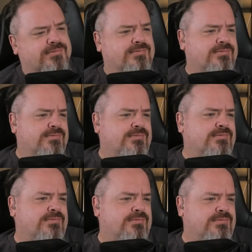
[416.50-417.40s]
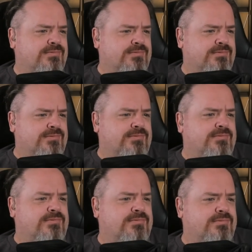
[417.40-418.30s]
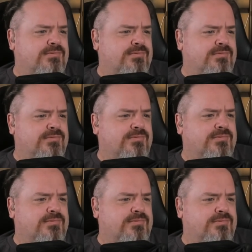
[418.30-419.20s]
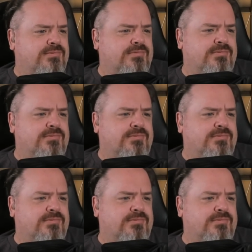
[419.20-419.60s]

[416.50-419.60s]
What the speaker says: (not speaking)